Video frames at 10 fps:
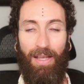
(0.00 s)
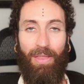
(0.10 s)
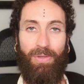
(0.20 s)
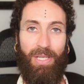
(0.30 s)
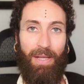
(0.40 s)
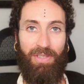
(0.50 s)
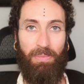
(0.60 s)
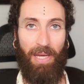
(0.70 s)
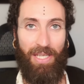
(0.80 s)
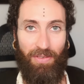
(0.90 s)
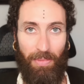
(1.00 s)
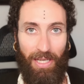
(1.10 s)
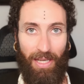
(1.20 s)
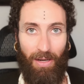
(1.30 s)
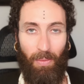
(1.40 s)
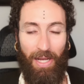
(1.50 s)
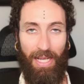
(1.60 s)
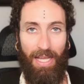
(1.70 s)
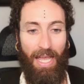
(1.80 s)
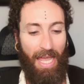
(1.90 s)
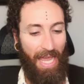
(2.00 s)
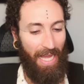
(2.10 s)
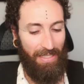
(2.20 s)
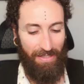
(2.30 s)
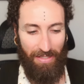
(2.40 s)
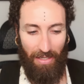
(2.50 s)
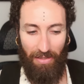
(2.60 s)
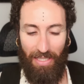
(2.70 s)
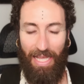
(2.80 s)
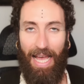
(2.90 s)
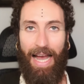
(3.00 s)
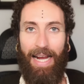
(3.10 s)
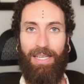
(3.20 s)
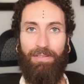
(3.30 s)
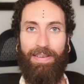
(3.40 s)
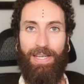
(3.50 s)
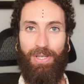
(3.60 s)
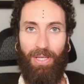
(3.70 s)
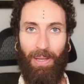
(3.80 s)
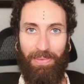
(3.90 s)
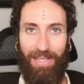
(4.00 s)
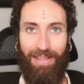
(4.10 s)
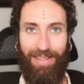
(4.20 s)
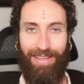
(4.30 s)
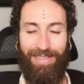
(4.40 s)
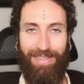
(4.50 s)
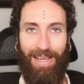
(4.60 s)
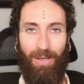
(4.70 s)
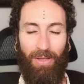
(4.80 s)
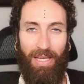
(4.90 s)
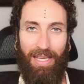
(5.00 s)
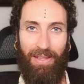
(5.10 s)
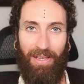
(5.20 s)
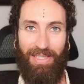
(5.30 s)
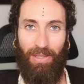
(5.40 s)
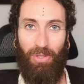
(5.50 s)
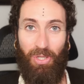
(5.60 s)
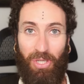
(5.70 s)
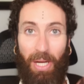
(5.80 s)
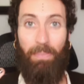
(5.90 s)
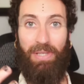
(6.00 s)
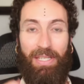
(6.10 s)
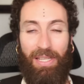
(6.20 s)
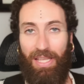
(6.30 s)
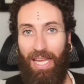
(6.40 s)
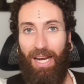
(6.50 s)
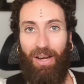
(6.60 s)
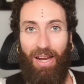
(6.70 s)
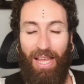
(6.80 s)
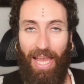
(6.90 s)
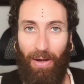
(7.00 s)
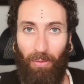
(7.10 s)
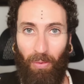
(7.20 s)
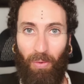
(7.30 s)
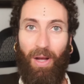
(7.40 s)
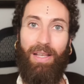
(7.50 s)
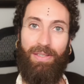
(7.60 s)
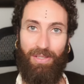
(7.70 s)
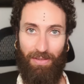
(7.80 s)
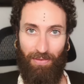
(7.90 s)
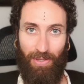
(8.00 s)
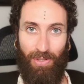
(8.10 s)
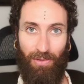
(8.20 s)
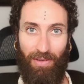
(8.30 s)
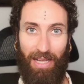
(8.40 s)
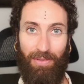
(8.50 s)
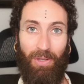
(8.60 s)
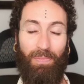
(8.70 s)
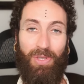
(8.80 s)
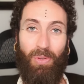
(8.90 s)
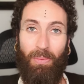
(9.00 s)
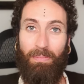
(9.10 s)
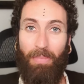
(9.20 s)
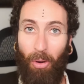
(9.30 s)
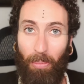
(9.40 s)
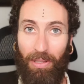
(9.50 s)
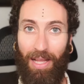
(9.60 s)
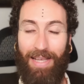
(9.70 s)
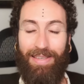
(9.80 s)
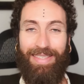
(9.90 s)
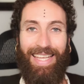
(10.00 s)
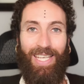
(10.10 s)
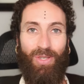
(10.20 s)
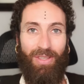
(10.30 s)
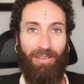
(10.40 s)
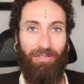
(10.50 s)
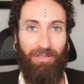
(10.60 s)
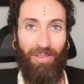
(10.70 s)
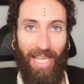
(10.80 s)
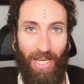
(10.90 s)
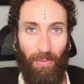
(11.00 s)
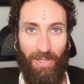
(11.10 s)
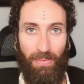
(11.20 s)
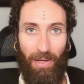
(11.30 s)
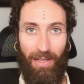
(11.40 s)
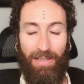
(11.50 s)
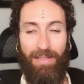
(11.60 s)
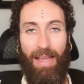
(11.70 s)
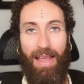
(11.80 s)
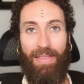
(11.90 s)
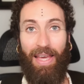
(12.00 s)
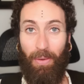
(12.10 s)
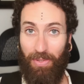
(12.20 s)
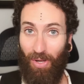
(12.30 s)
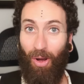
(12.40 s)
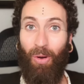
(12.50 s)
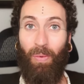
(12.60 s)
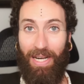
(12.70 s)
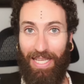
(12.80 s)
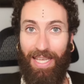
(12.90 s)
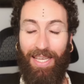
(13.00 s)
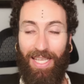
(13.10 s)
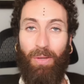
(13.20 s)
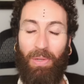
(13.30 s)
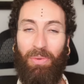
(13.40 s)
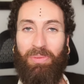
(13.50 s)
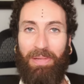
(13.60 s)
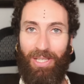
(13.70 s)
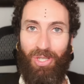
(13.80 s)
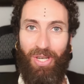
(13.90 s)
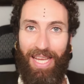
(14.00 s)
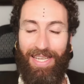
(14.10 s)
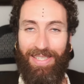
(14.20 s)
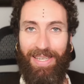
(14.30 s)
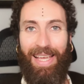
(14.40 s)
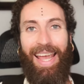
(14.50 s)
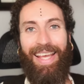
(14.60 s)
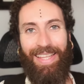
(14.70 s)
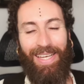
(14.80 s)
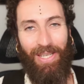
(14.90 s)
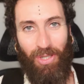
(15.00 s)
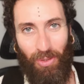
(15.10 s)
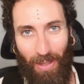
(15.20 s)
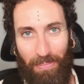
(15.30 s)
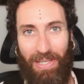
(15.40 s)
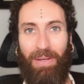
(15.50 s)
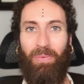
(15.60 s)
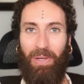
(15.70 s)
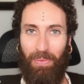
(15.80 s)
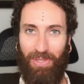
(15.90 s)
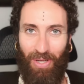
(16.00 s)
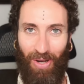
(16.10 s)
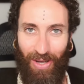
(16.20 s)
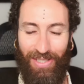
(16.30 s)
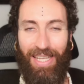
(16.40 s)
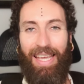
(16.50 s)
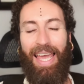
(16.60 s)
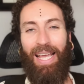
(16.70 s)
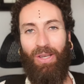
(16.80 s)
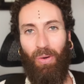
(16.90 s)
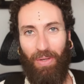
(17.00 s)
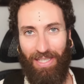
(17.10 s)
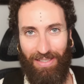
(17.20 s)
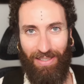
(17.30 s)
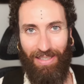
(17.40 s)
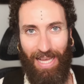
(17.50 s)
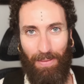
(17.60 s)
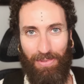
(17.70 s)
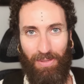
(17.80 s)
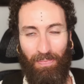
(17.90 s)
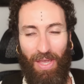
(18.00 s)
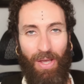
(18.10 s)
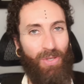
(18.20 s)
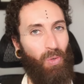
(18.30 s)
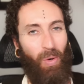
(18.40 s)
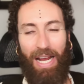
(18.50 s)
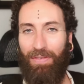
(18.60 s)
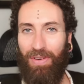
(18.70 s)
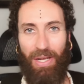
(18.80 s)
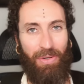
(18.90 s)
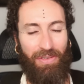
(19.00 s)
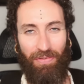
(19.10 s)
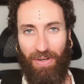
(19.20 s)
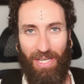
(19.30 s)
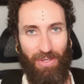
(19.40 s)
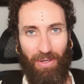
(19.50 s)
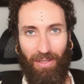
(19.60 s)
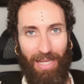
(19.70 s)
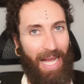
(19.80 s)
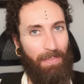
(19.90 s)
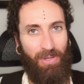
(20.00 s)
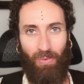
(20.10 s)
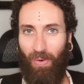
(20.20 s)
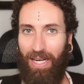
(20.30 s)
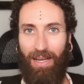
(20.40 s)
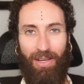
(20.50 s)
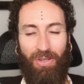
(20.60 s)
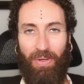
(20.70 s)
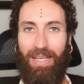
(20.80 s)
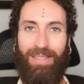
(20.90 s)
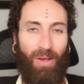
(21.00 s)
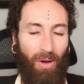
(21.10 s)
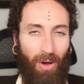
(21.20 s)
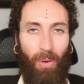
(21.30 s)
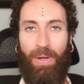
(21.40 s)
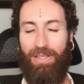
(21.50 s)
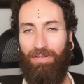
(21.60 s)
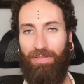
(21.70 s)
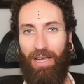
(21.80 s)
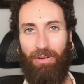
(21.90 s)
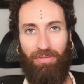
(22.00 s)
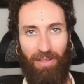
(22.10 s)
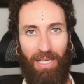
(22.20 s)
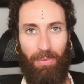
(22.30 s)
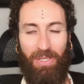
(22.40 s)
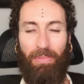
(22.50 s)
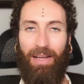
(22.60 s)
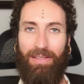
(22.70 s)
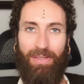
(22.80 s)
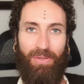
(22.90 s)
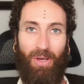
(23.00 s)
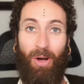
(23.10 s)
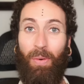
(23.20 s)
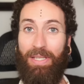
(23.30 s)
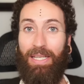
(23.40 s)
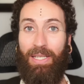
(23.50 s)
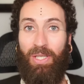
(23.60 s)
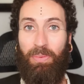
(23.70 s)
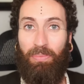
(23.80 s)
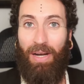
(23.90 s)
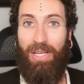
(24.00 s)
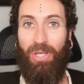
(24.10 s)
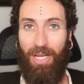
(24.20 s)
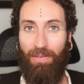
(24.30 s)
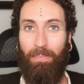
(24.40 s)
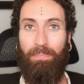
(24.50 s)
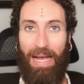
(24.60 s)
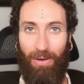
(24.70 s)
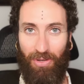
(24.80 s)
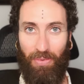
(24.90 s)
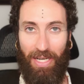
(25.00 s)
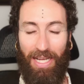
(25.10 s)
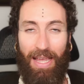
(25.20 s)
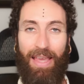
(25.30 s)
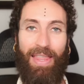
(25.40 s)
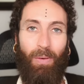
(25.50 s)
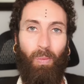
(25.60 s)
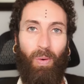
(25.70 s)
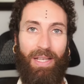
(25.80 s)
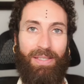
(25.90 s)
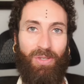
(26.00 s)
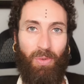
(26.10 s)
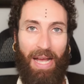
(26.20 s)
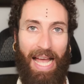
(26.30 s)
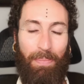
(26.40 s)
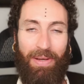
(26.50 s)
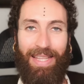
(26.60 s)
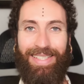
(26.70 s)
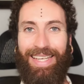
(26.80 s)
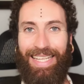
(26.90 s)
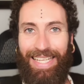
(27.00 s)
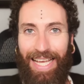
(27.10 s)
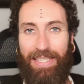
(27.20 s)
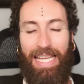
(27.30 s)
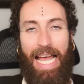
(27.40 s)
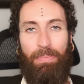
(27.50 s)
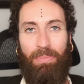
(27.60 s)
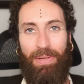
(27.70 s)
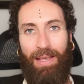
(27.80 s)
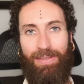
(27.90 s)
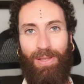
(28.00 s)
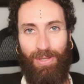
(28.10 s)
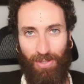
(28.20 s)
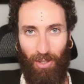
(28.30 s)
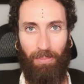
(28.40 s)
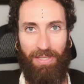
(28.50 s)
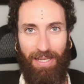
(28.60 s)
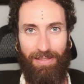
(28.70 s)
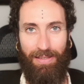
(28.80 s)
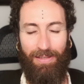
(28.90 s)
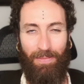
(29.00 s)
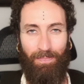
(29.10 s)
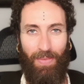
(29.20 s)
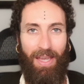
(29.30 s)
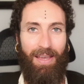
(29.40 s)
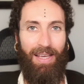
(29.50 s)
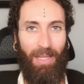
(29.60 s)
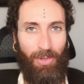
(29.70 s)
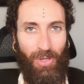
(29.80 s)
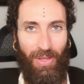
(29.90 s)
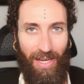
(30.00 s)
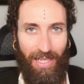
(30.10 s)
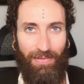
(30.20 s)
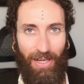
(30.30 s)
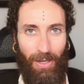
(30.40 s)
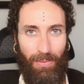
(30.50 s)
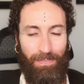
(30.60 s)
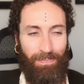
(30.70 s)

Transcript: There's enough space for me to get away. And suddenly the activation comes into the gazelle. The gazelle jumps into the air and runs for its survival. So it mobilizes into the flight response that it was already in when it was being chased and then interrupted when it was caught and going into collapse. So wherever there is freeze or collapse, right under it is always a fight or flight response. There's always an expression of a boundary that wants to happen that didn't get to happen because of the circumstances. Let me show you the next video.